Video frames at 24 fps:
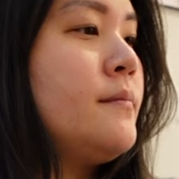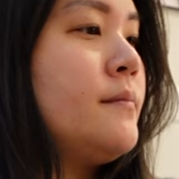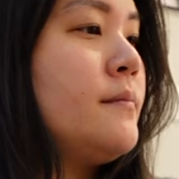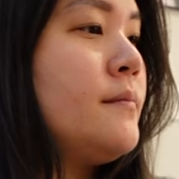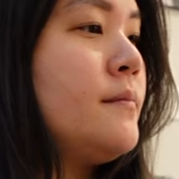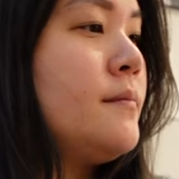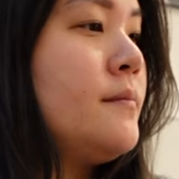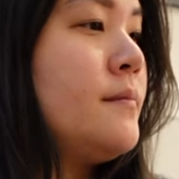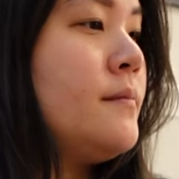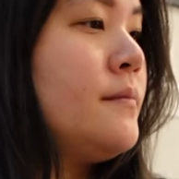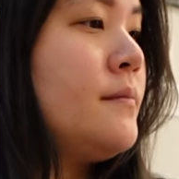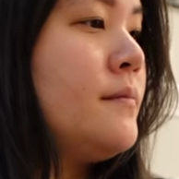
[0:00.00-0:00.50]

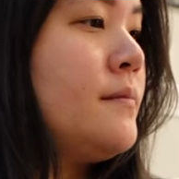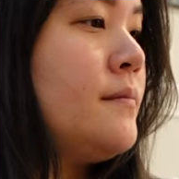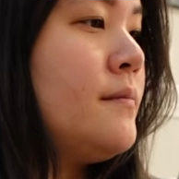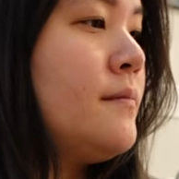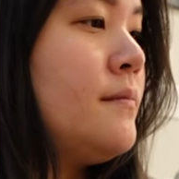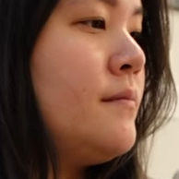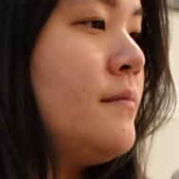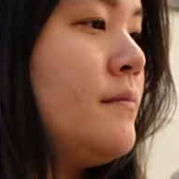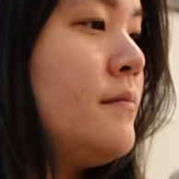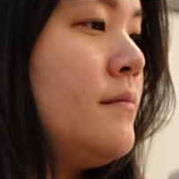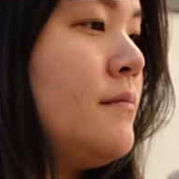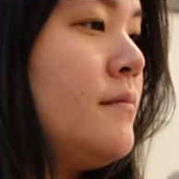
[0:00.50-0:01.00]

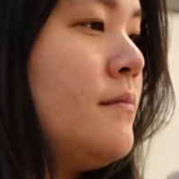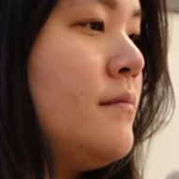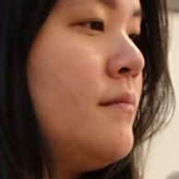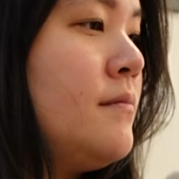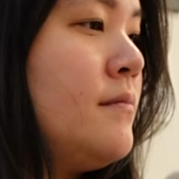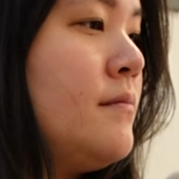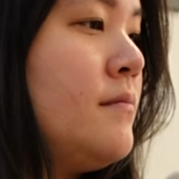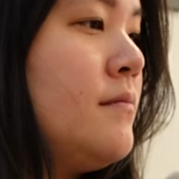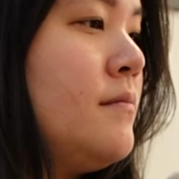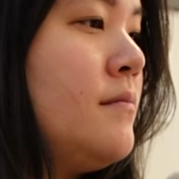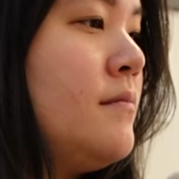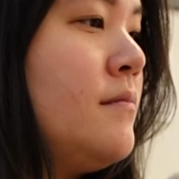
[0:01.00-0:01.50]

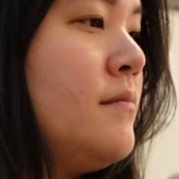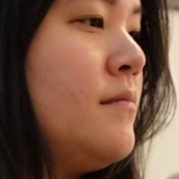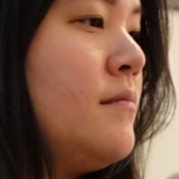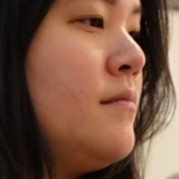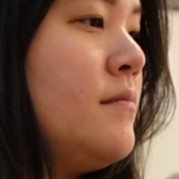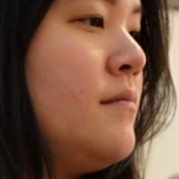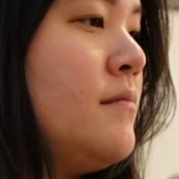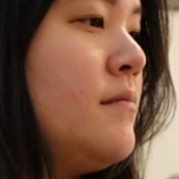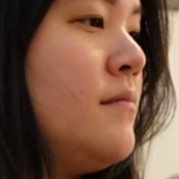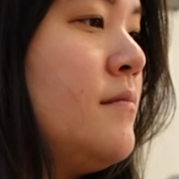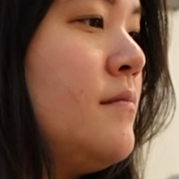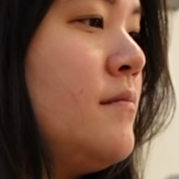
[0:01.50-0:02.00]

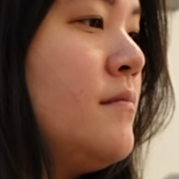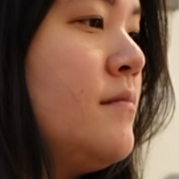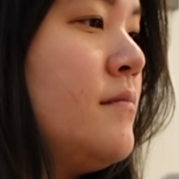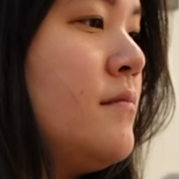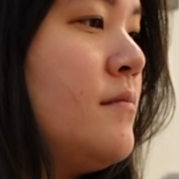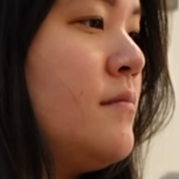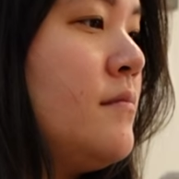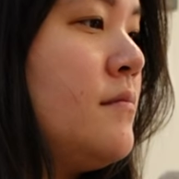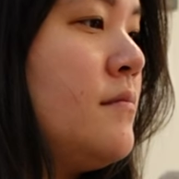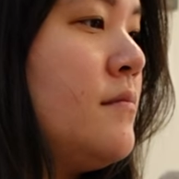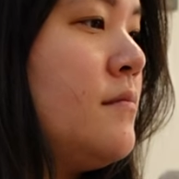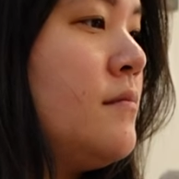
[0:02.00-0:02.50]

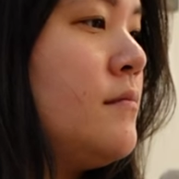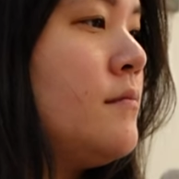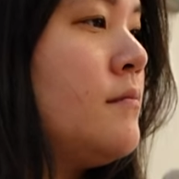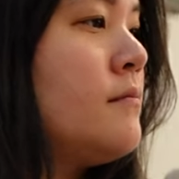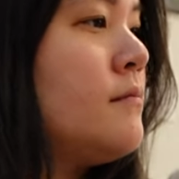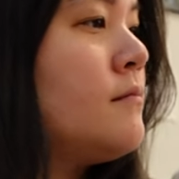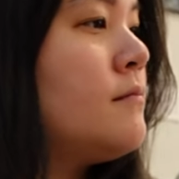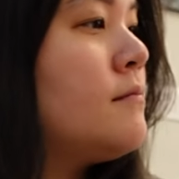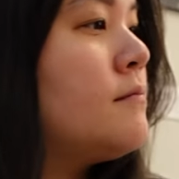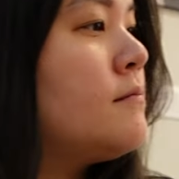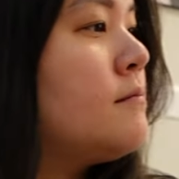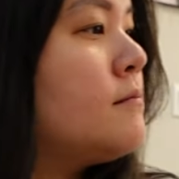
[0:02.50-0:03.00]

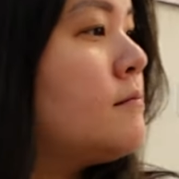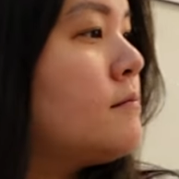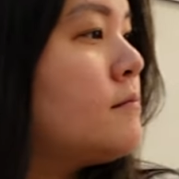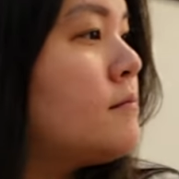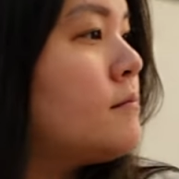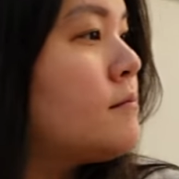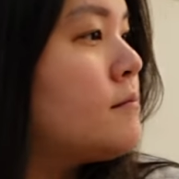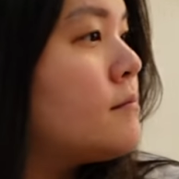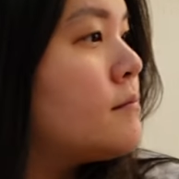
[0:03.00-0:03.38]
Nothing is said.